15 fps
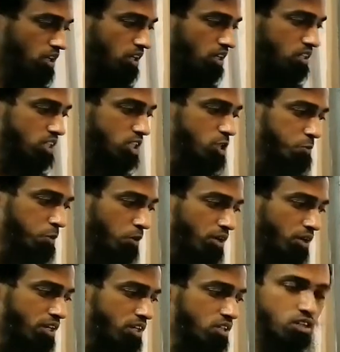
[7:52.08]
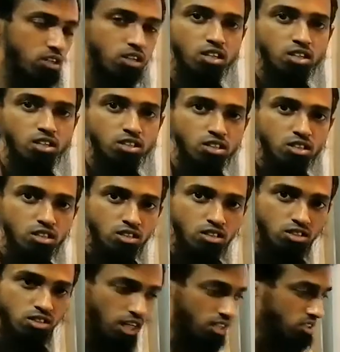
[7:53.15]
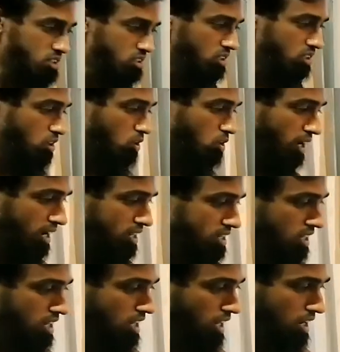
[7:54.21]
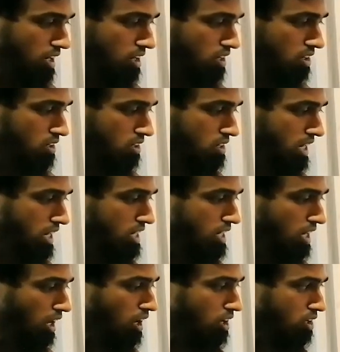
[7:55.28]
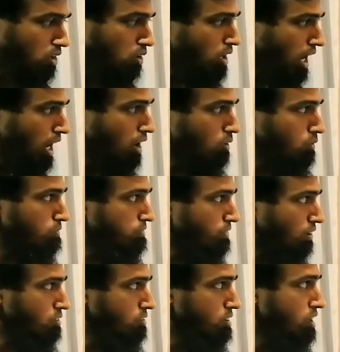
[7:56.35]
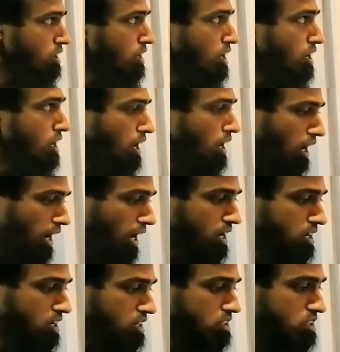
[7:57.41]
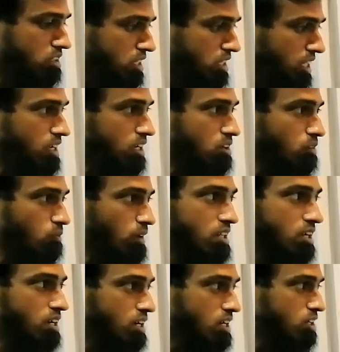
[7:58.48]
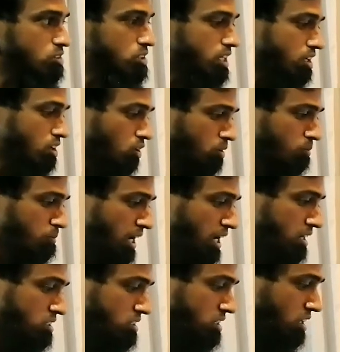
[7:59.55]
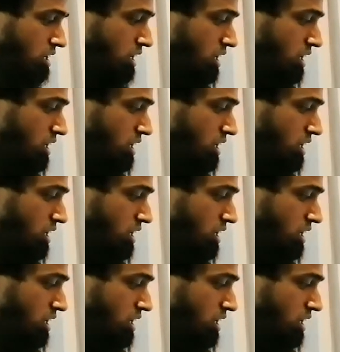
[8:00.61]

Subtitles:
in this point, just look at the data you have found and think, what is the reducing loan balance?